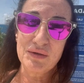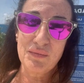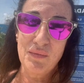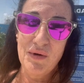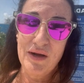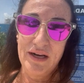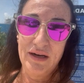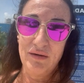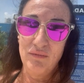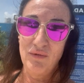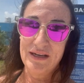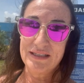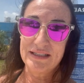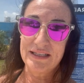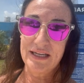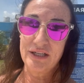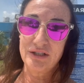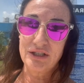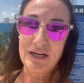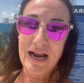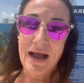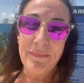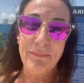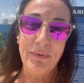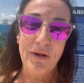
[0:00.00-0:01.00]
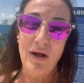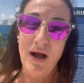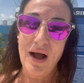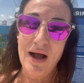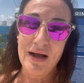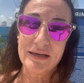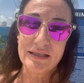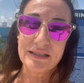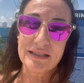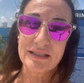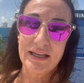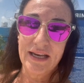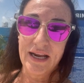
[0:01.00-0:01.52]
one in Wesley Chapel,
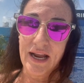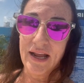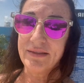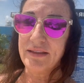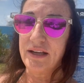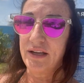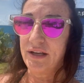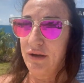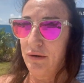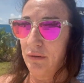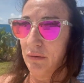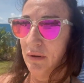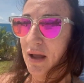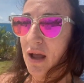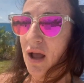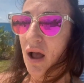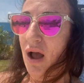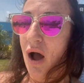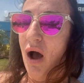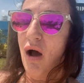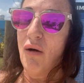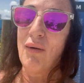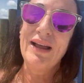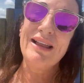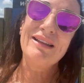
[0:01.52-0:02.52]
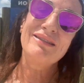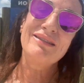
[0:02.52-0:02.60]
honestly. I think well,